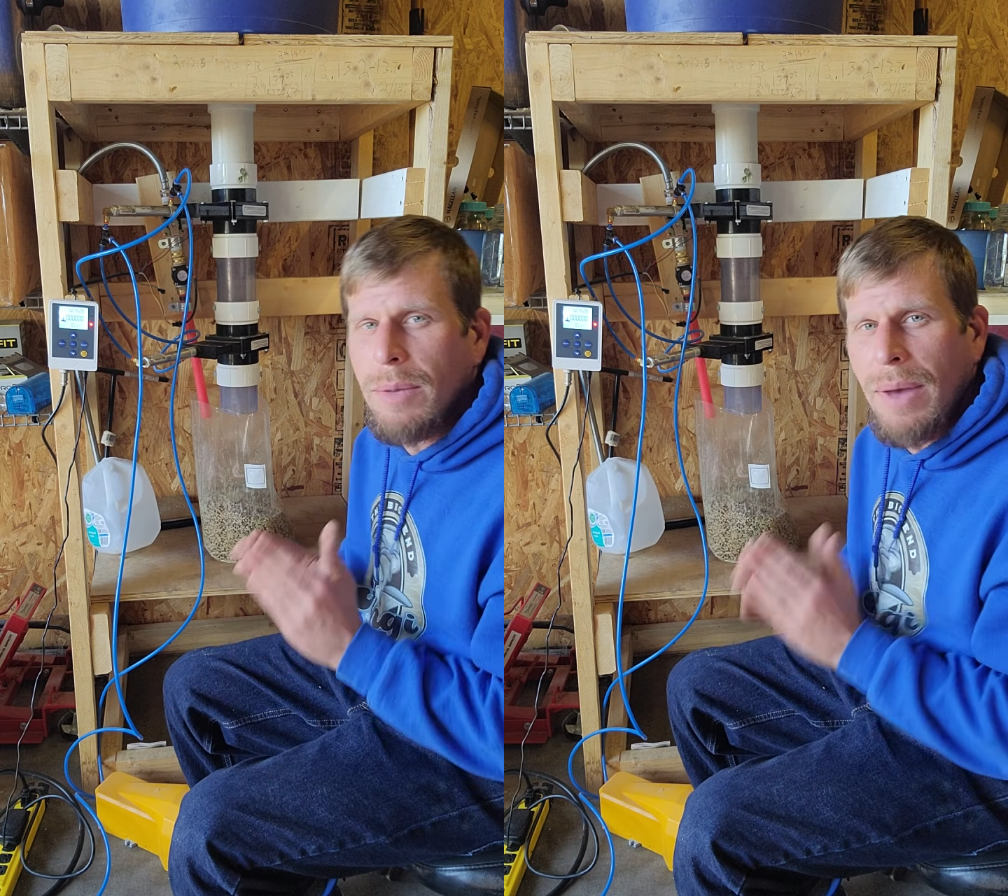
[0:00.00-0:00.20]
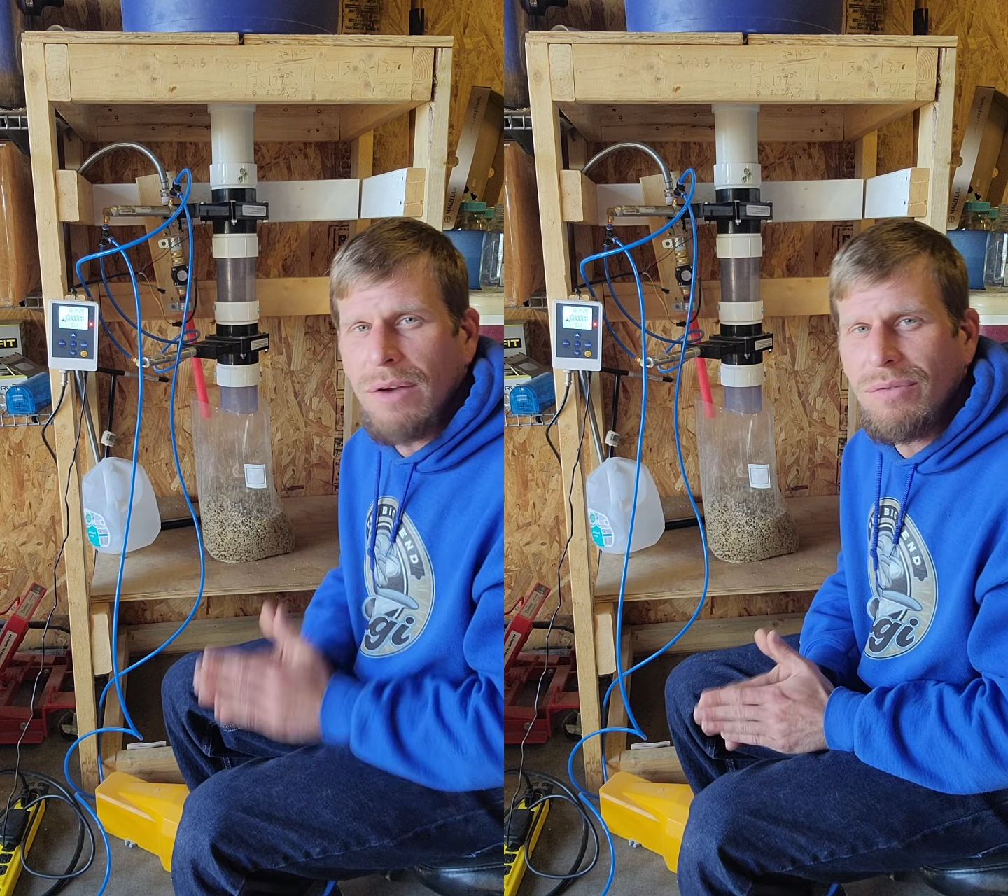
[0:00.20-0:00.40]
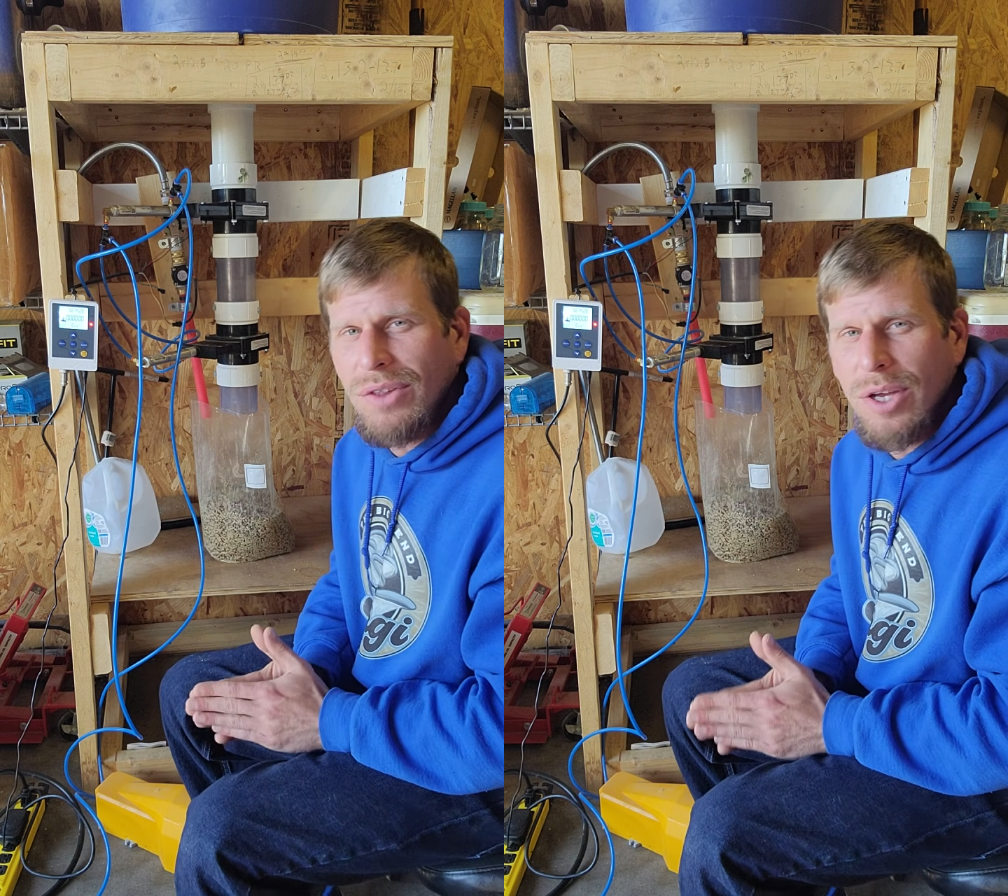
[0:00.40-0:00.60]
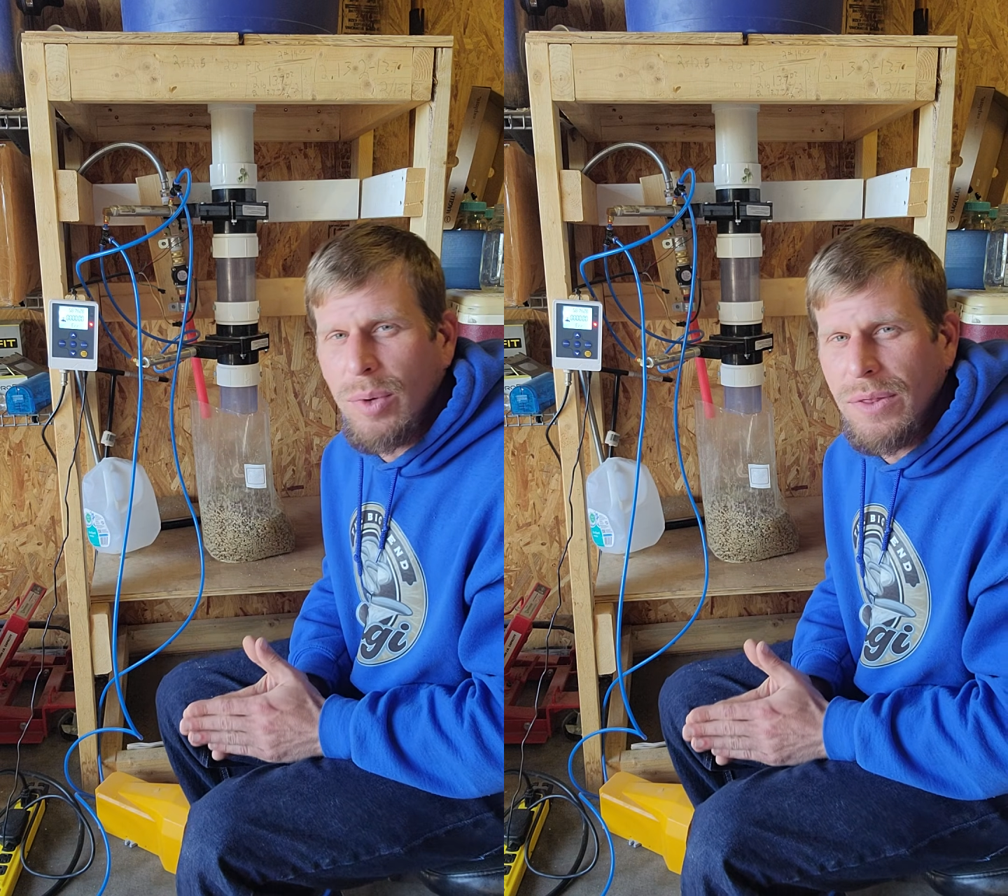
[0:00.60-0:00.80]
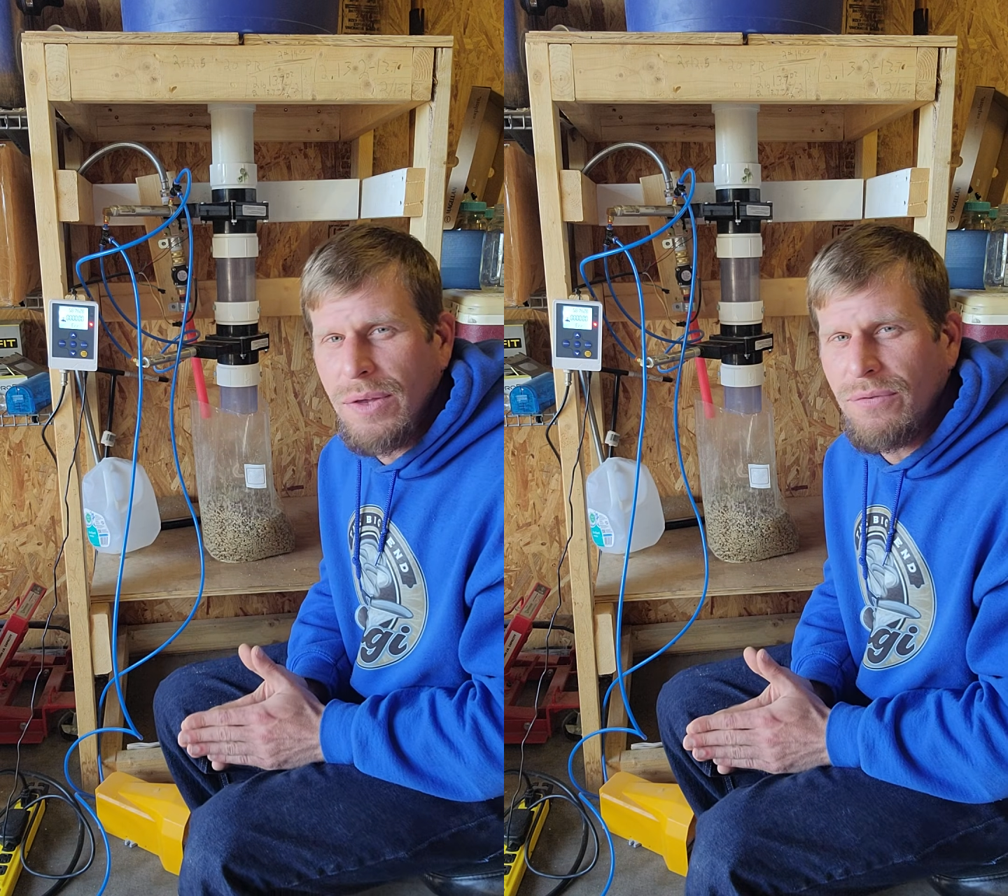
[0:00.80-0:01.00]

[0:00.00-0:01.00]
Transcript: amount of liquid that